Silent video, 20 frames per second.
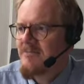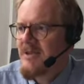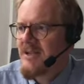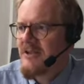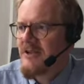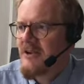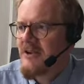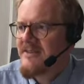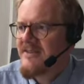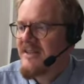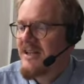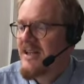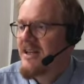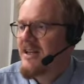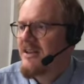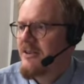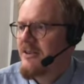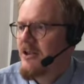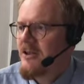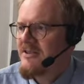because
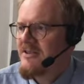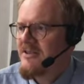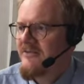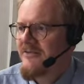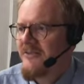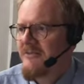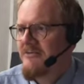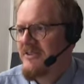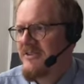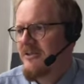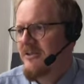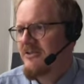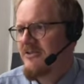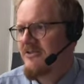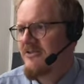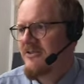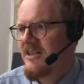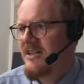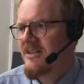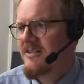lots of the research
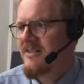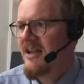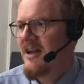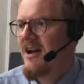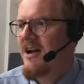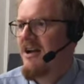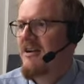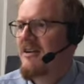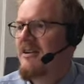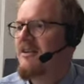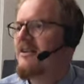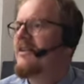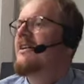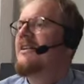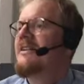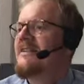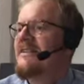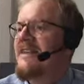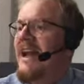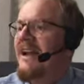results are
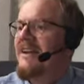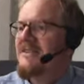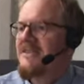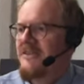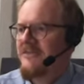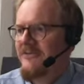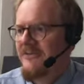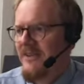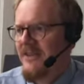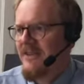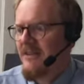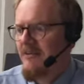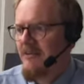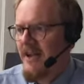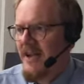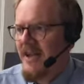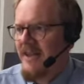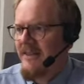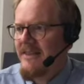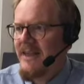negative in the
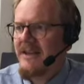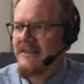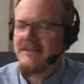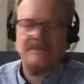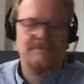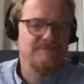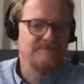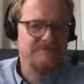way that